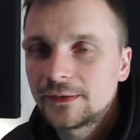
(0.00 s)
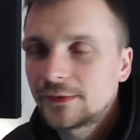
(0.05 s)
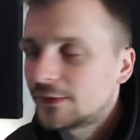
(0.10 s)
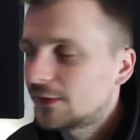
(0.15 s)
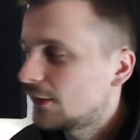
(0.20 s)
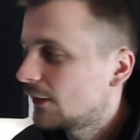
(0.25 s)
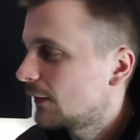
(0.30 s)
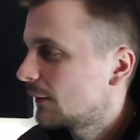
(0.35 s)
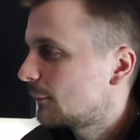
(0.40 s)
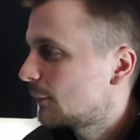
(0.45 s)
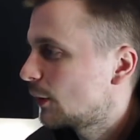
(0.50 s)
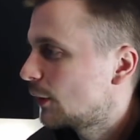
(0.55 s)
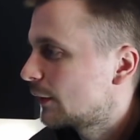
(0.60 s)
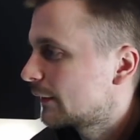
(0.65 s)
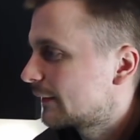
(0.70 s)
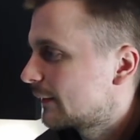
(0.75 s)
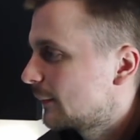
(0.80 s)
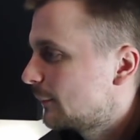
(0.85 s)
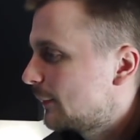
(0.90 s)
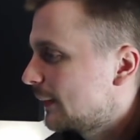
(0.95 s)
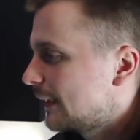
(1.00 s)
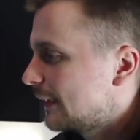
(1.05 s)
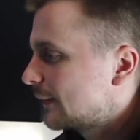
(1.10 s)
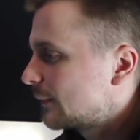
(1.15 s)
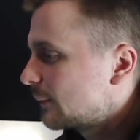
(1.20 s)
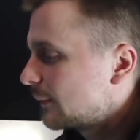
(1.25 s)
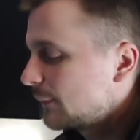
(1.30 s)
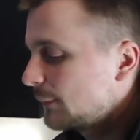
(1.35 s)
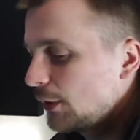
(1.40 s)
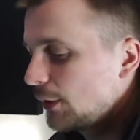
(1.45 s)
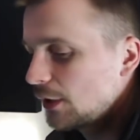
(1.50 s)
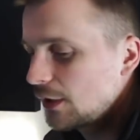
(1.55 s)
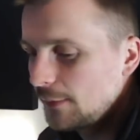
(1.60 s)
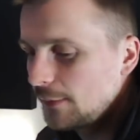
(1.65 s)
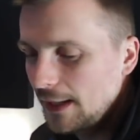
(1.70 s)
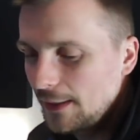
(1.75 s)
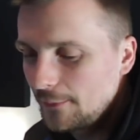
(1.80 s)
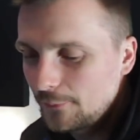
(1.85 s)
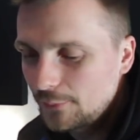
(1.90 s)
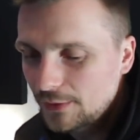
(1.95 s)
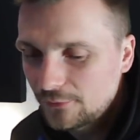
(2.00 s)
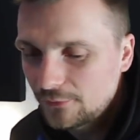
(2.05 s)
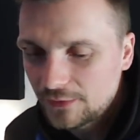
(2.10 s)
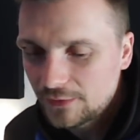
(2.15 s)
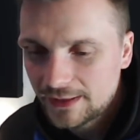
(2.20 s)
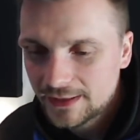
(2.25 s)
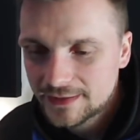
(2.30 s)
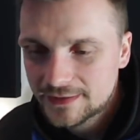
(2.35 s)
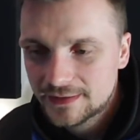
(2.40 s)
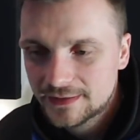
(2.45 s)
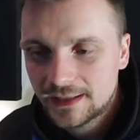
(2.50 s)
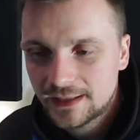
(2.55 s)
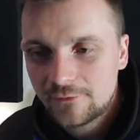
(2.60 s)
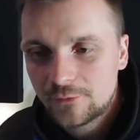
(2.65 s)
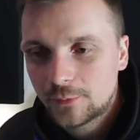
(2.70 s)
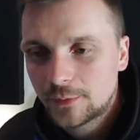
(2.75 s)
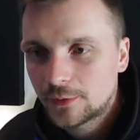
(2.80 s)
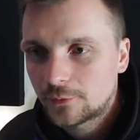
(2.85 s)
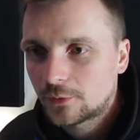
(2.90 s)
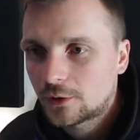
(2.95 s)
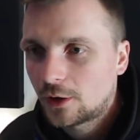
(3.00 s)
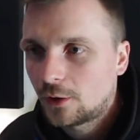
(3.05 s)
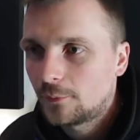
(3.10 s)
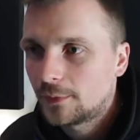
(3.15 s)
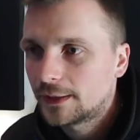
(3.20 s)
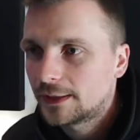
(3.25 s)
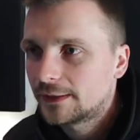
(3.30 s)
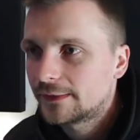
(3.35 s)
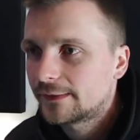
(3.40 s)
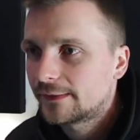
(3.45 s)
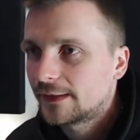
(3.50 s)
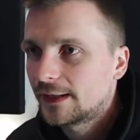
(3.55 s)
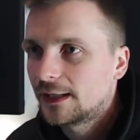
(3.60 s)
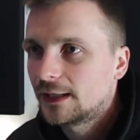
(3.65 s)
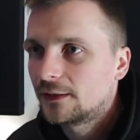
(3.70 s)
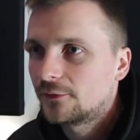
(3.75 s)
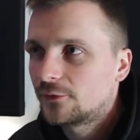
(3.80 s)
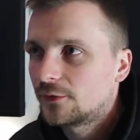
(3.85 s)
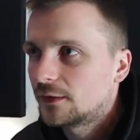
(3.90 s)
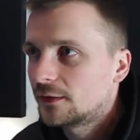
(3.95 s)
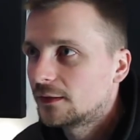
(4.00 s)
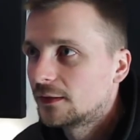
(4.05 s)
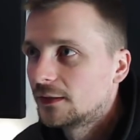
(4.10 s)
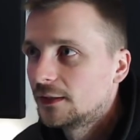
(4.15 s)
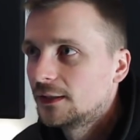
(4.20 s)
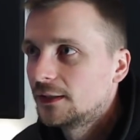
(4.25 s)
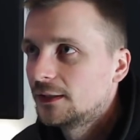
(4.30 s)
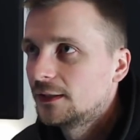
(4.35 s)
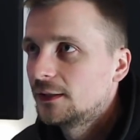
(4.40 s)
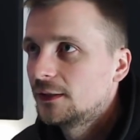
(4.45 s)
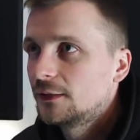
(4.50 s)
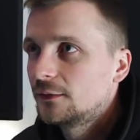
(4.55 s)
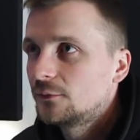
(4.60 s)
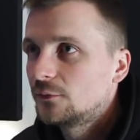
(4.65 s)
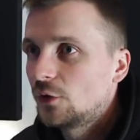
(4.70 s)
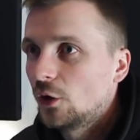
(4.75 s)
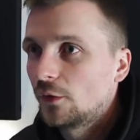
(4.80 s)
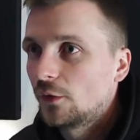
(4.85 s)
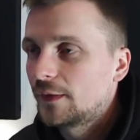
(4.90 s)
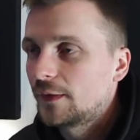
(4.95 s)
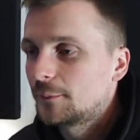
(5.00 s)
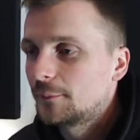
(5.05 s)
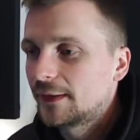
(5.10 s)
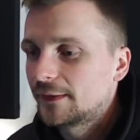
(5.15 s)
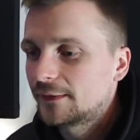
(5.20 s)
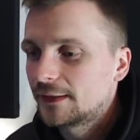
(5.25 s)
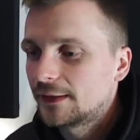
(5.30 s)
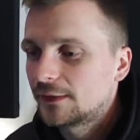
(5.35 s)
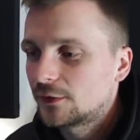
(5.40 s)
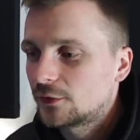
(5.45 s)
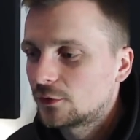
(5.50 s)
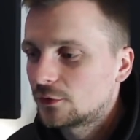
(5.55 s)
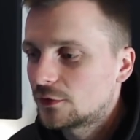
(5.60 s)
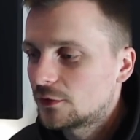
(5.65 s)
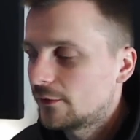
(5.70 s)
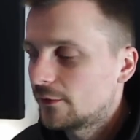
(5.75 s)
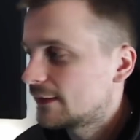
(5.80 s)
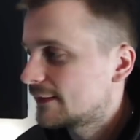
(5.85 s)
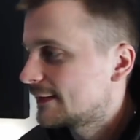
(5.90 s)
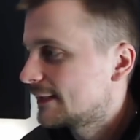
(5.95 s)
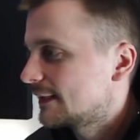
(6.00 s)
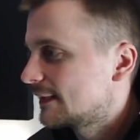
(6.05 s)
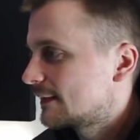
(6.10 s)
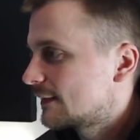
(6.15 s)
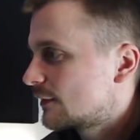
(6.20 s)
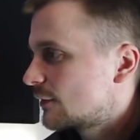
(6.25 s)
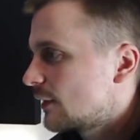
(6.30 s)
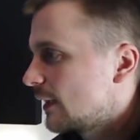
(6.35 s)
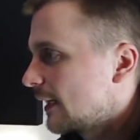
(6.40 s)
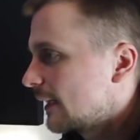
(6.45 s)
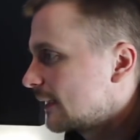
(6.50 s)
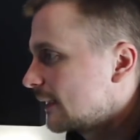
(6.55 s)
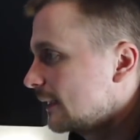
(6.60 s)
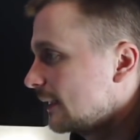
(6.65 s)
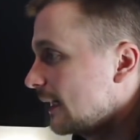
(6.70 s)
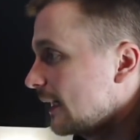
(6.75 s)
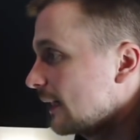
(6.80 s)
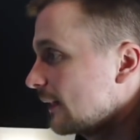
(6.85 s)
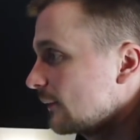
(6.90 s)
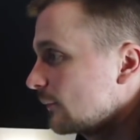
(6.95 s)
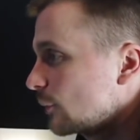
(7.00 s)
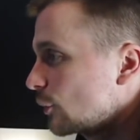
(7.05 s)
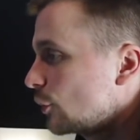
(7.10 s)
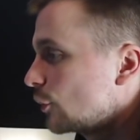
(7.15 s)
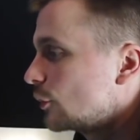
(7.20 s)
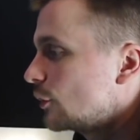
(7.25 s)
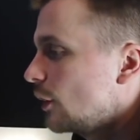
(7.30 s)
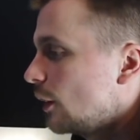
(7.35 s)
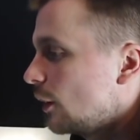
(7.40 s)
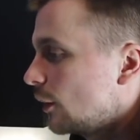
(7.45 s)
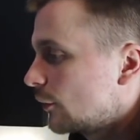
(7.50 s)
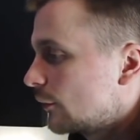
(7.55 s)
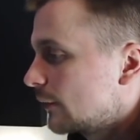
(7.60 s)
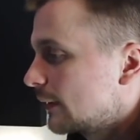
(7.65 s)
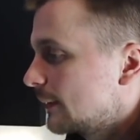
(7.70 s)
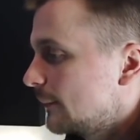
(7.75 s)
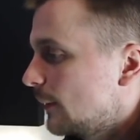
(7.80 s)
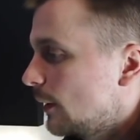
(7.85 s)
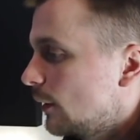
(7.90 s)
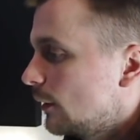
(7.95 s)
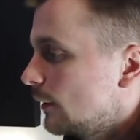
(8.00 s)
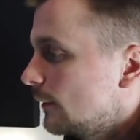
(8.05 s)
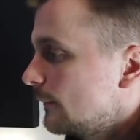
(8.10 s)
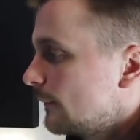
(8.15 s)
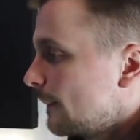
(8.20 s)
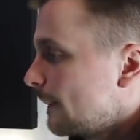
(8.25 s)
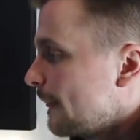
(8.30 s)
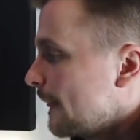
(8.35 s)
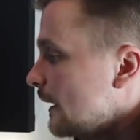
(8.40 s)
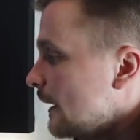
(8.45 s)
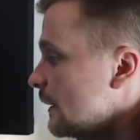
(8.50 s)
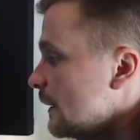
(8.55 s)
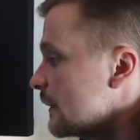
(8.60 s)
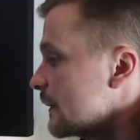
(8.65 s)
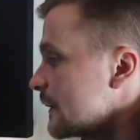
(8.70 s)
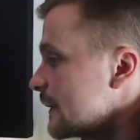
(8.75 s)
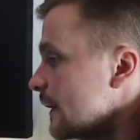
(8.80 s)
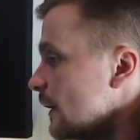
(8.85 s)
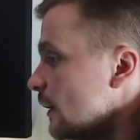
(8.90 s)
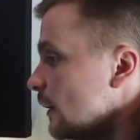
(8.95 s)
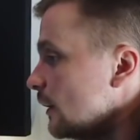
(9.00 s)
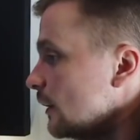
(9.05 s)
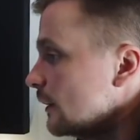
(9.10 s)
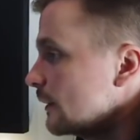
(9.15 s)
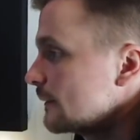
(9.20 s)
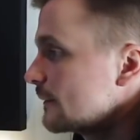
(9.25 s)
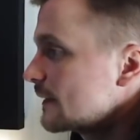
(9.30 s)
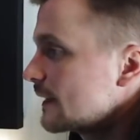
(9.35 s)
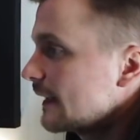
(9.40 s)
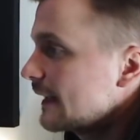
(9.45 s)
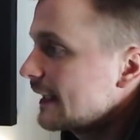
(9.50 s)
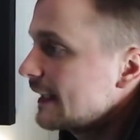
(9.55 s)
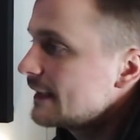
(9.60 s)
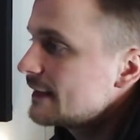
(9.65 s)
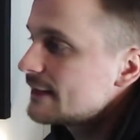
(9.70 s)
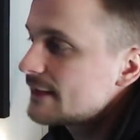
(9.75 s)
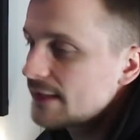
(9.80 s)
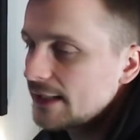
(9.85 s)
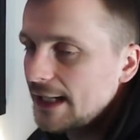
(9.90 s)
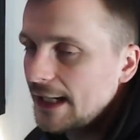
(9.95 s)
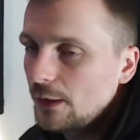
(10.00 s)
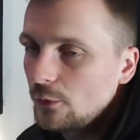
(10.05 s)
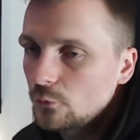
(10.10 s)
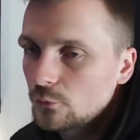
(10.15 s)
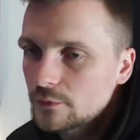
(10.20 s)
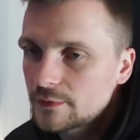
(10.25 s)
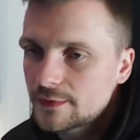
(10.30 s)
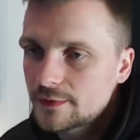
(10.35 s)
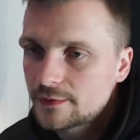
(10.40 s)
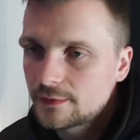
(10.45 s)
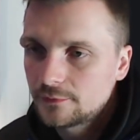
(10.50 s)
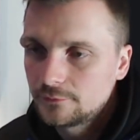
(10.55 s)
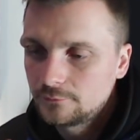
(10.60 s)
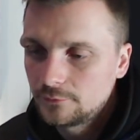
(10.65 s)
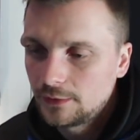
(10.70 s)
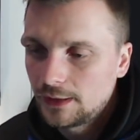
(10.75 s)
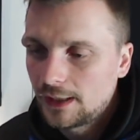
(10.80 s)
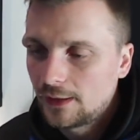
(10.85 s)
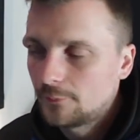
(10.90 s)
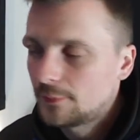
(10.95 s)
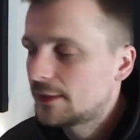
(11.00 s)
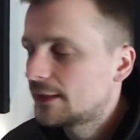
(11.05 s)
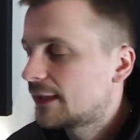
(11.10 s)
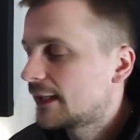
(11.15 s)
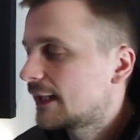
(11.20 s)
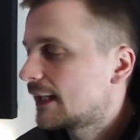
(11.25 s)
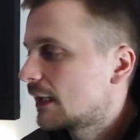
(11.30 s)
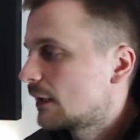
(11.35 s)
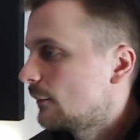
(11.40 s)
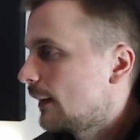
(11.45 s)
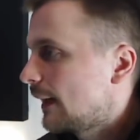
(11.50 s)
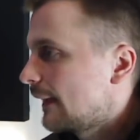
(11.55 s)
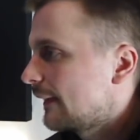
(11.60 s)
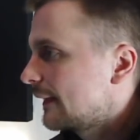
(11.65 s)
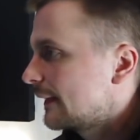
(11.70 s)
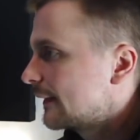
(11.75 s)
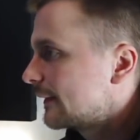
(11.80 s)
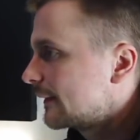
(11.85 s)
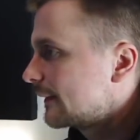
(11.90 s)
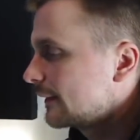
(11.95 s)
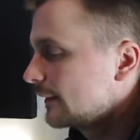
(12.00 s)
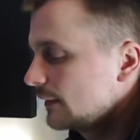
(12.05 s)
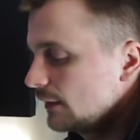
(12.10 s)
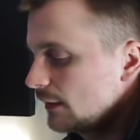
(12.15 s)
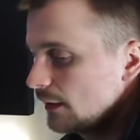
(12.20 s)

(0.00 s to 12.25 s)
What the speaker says: So the bloke's a beast. We spoke about him briefly yesterday. Everybody were commenting saying, if you don't think Meslier's good, your heads need to shake. And I could not agree more. So, to the ins and outs, right, I've been thinking about this.